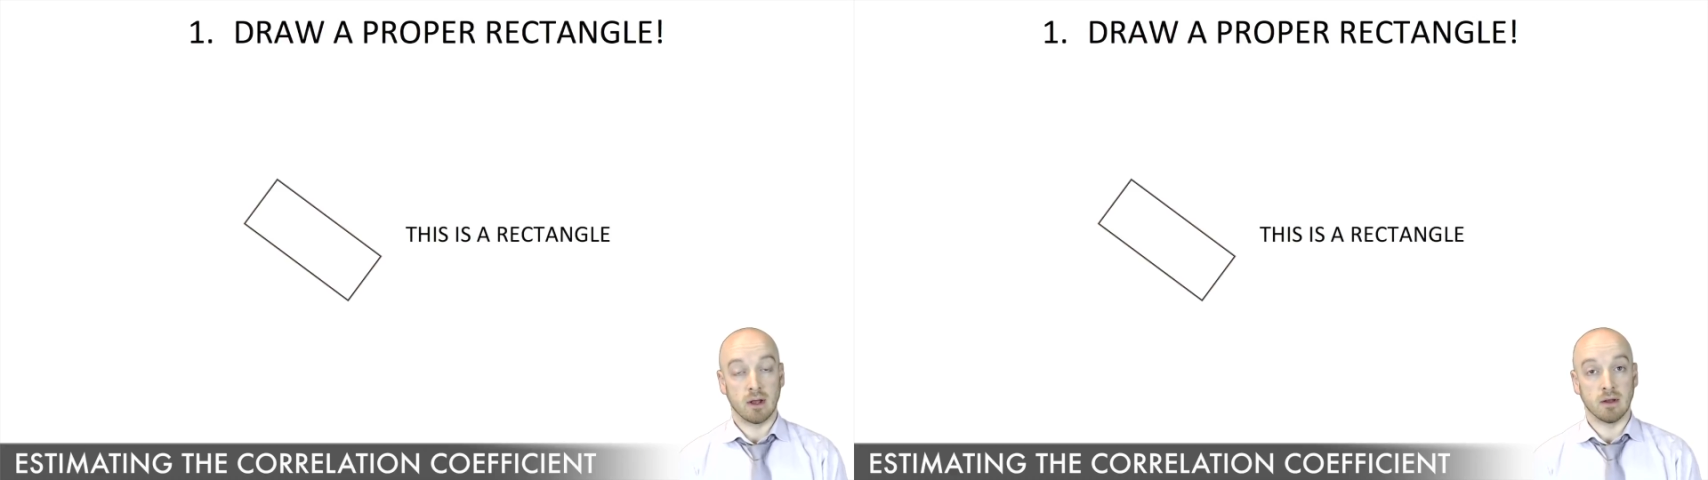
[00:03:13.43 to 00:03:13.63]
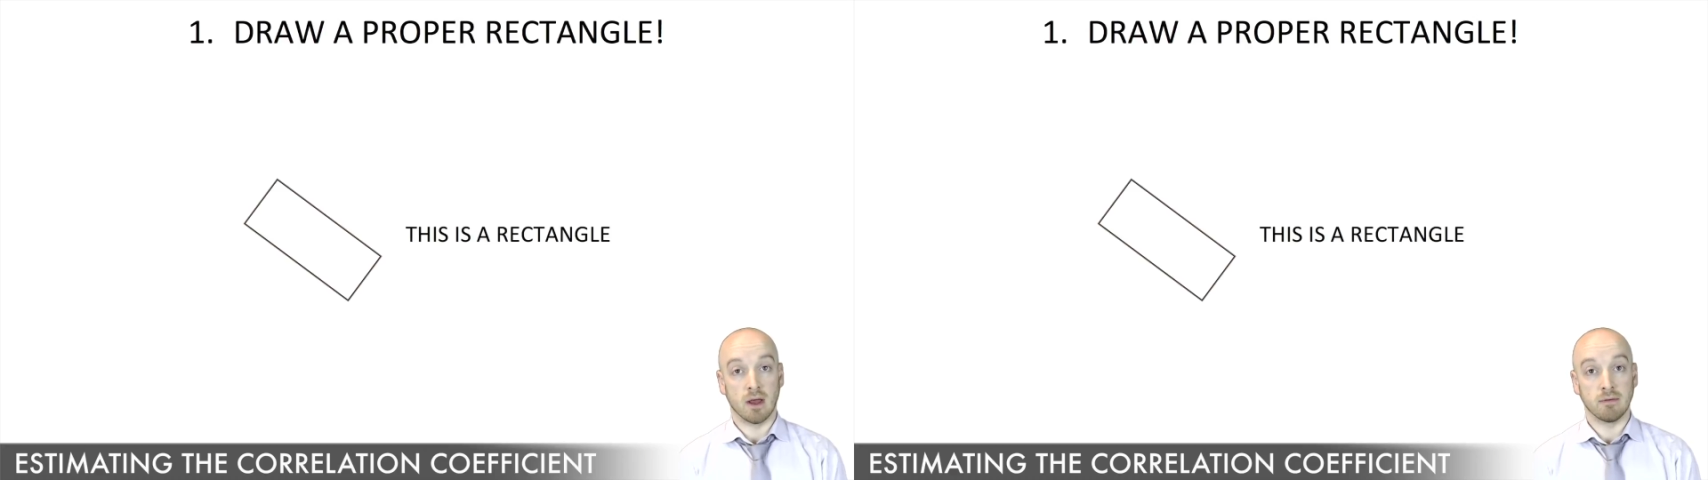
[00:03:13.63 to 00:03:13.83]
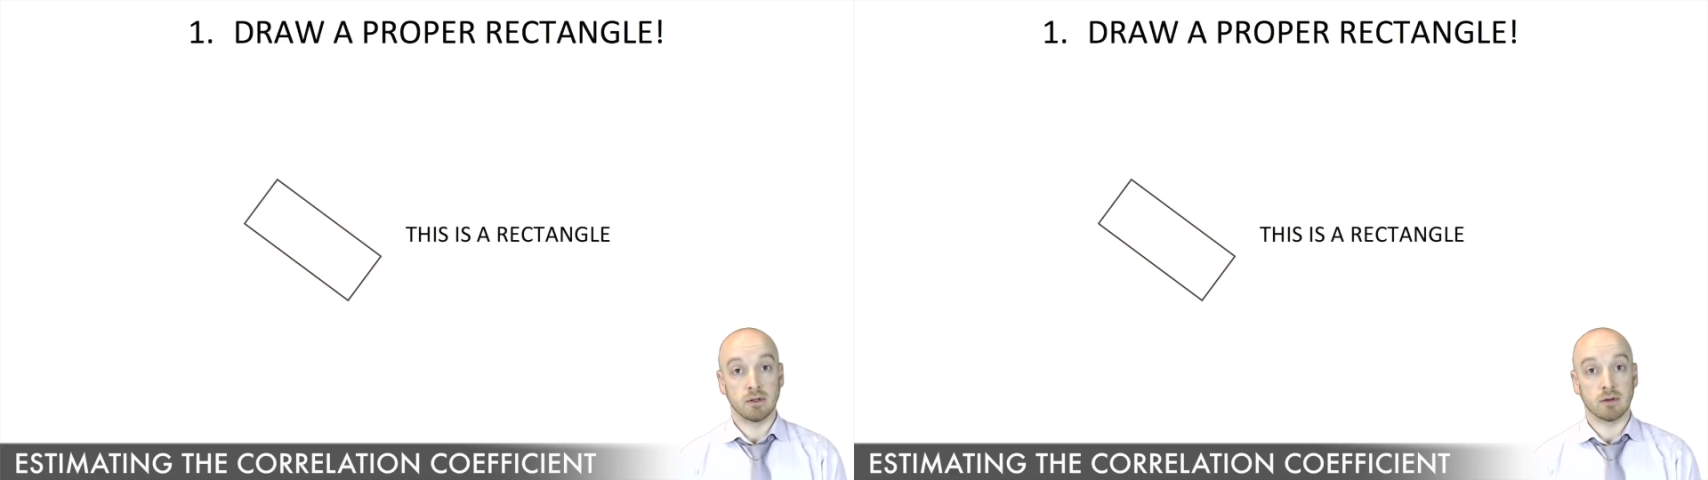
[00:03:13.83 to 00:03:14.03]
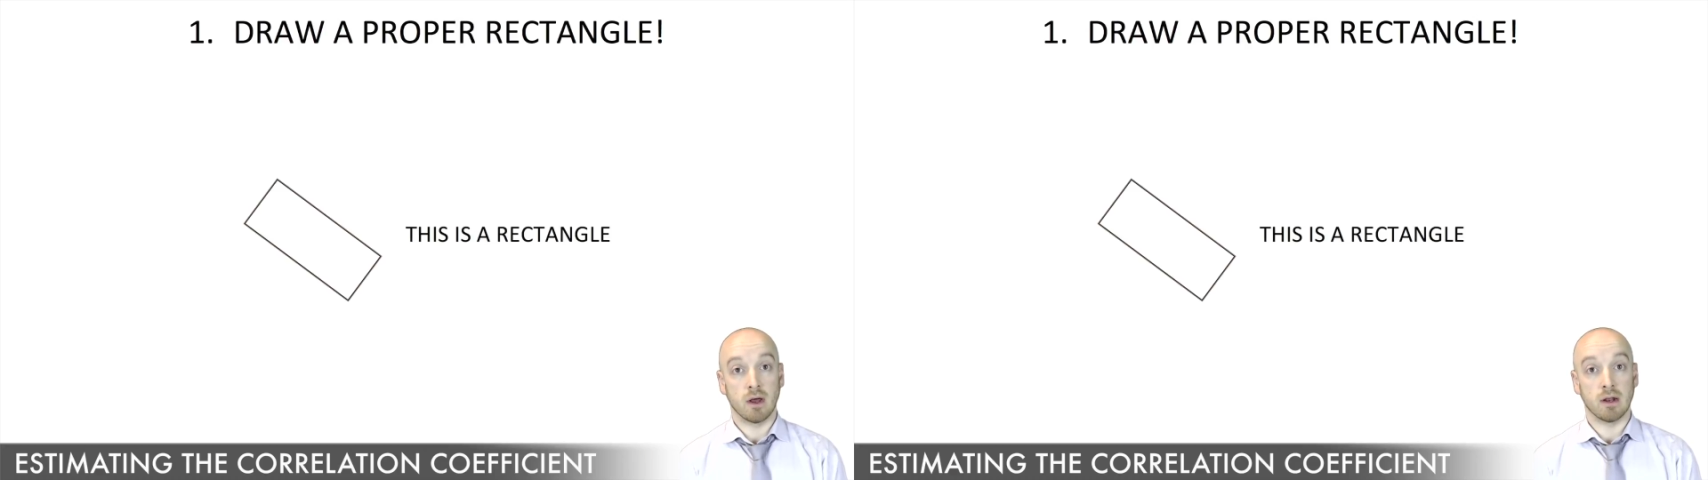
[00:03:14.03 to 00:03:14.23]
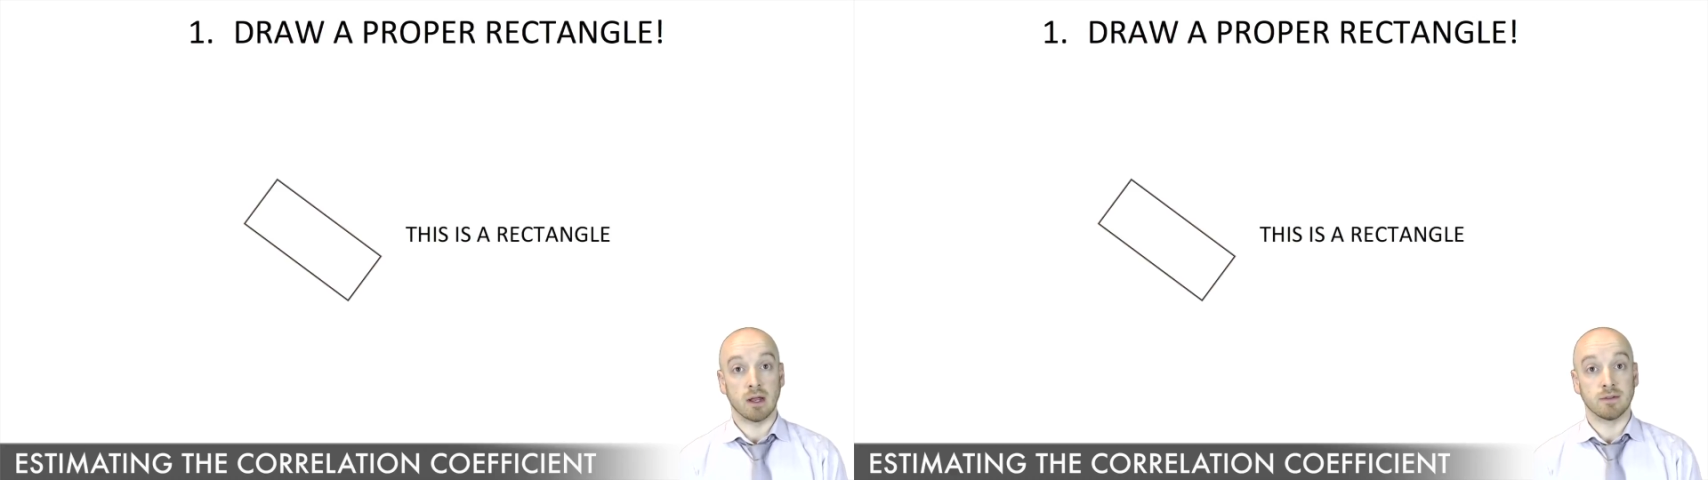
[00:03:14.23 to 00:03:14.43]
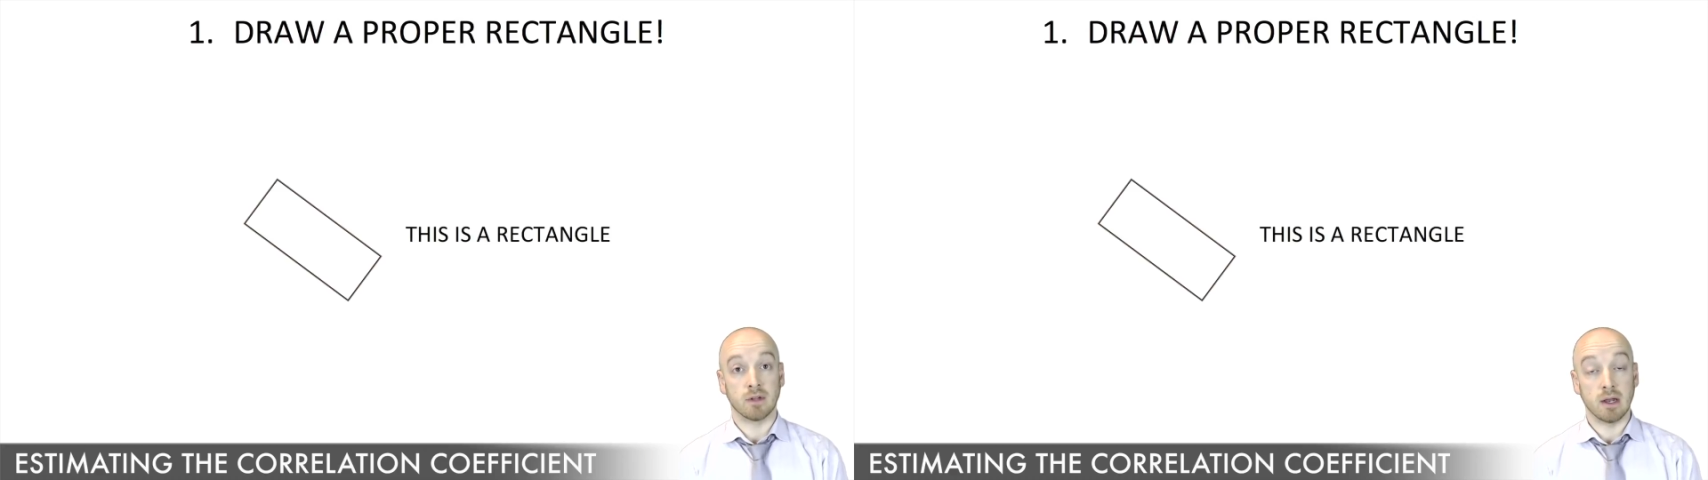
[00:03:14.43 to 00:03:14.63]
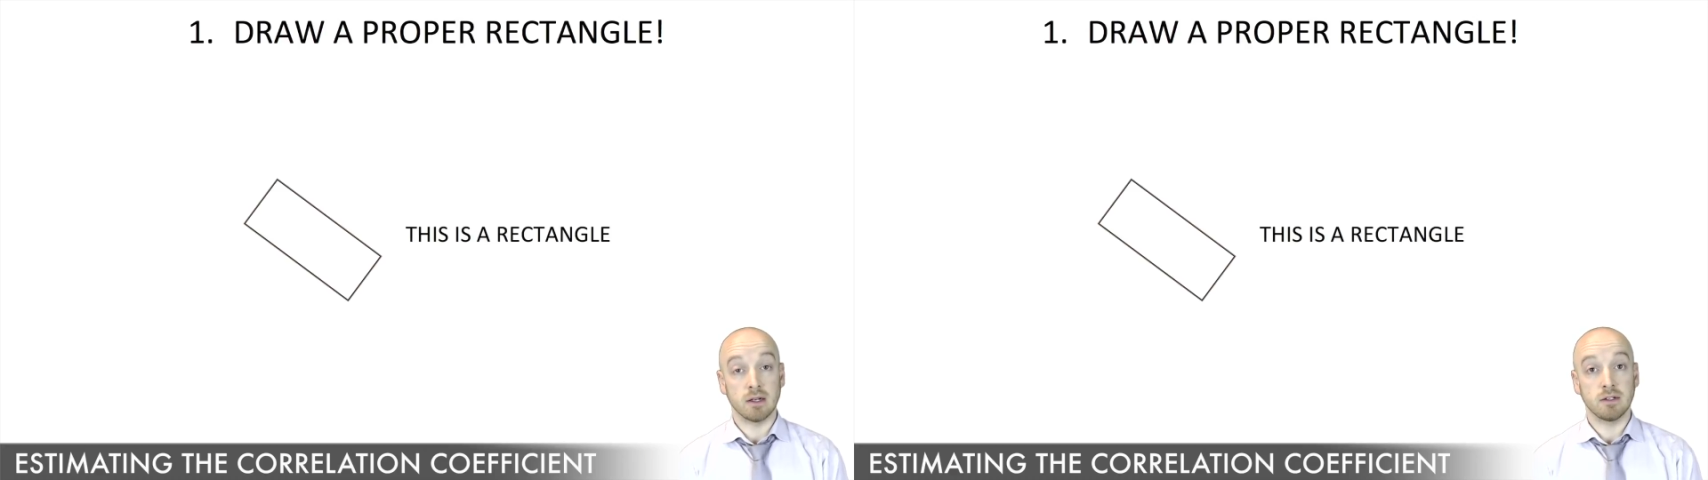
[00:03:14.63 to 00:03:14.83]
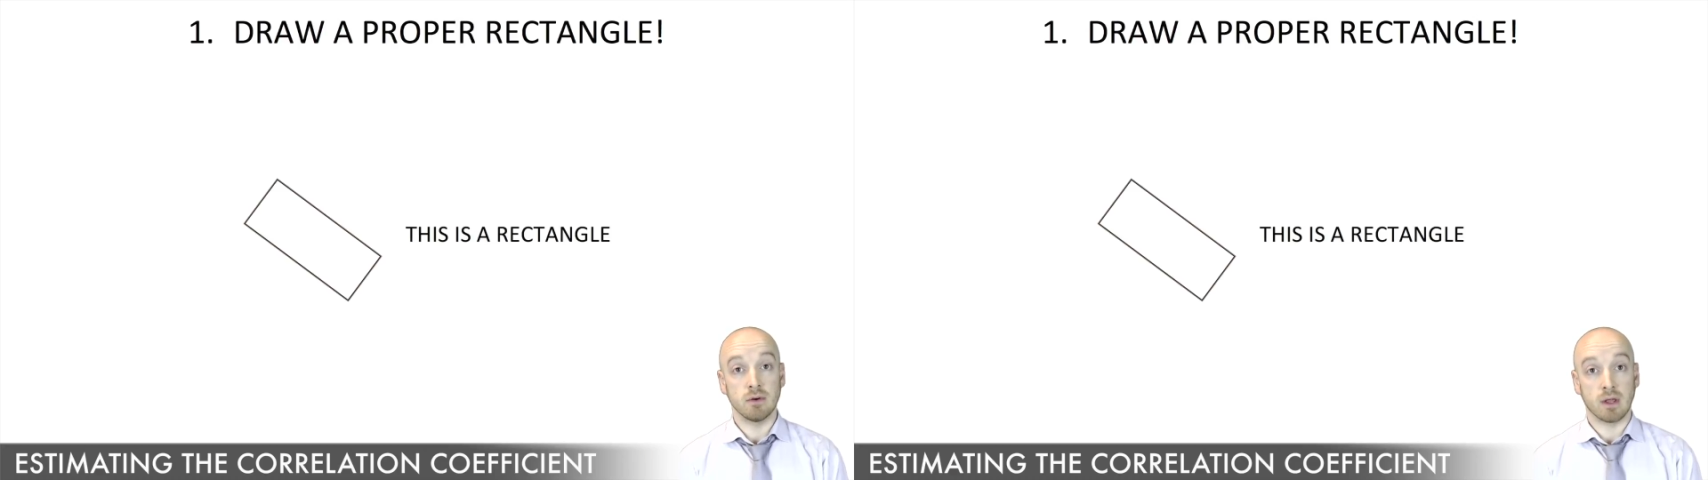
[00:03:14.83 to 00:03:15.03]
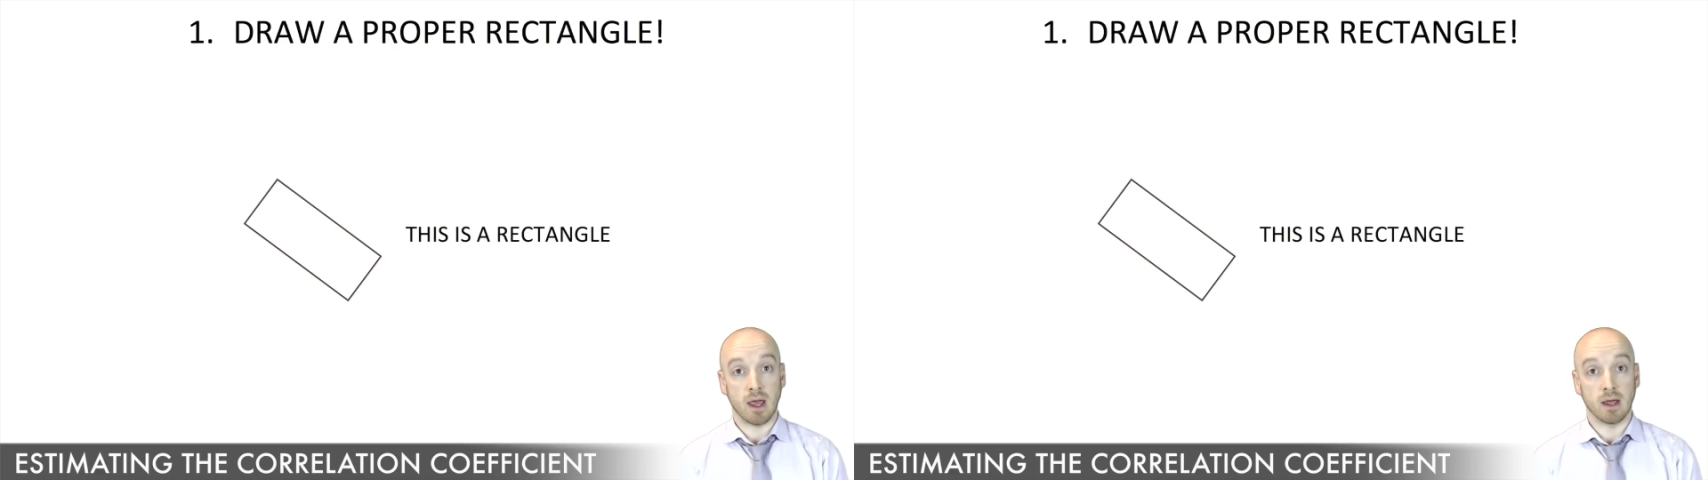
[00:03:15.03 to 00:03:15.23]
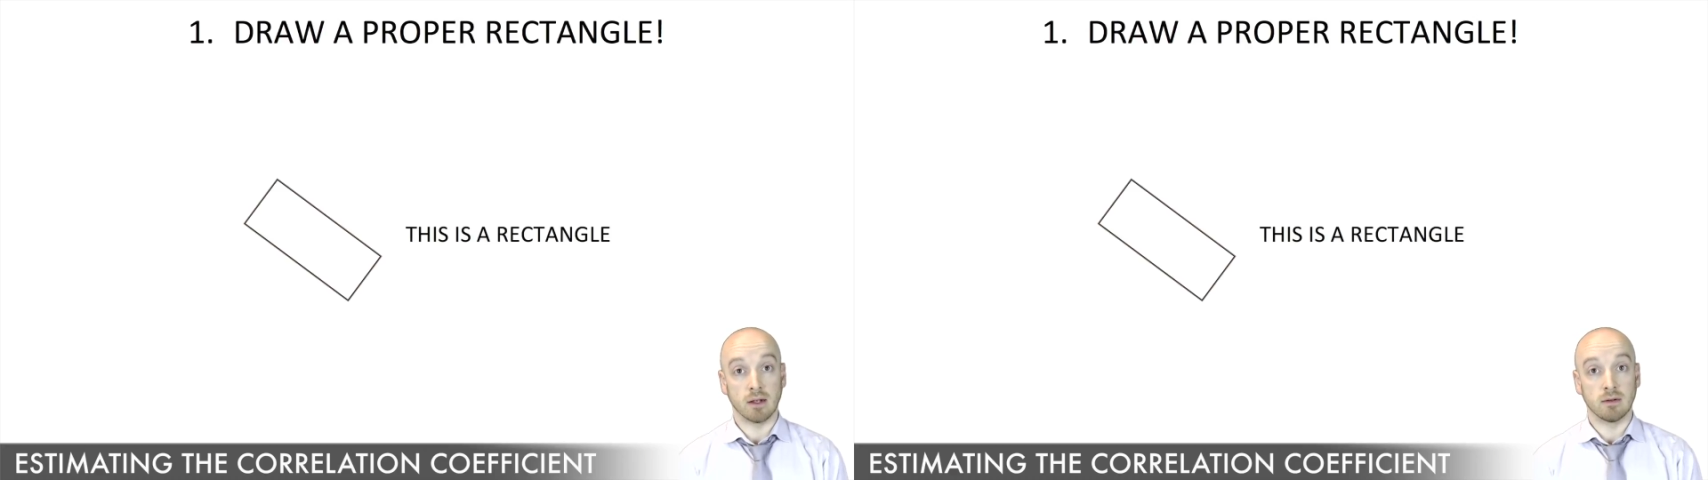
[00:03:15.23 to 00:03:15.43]
and you have to draw it as tight as you
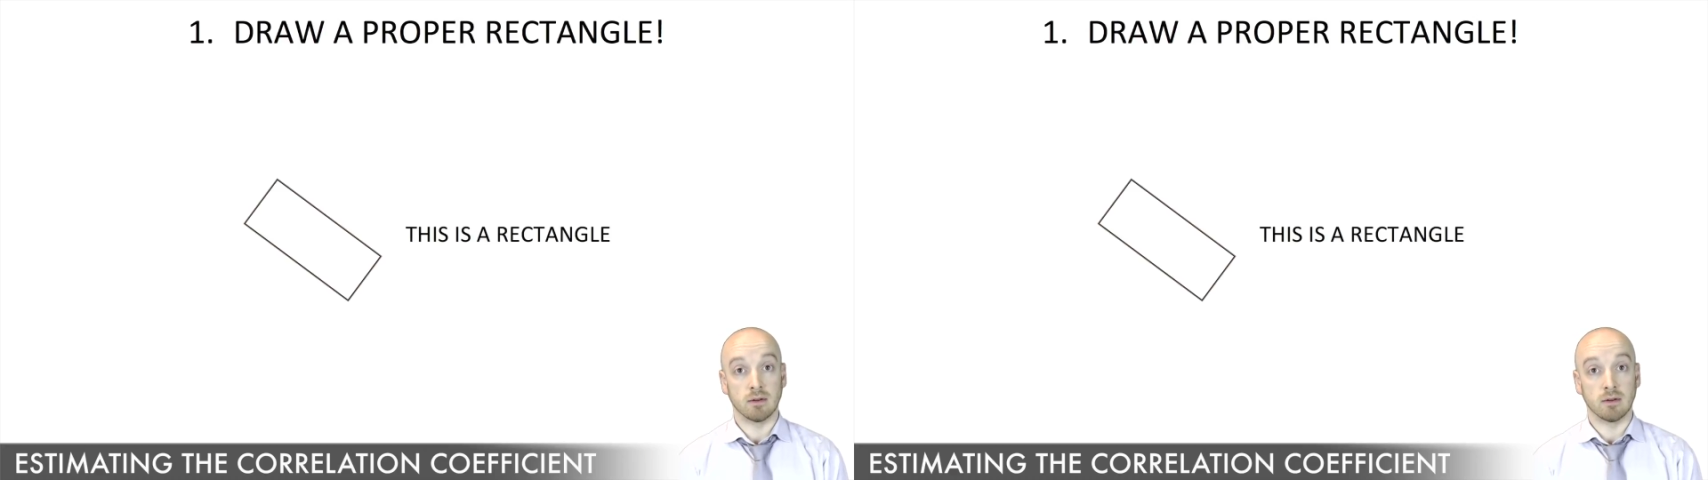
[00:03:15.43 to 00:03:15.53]
can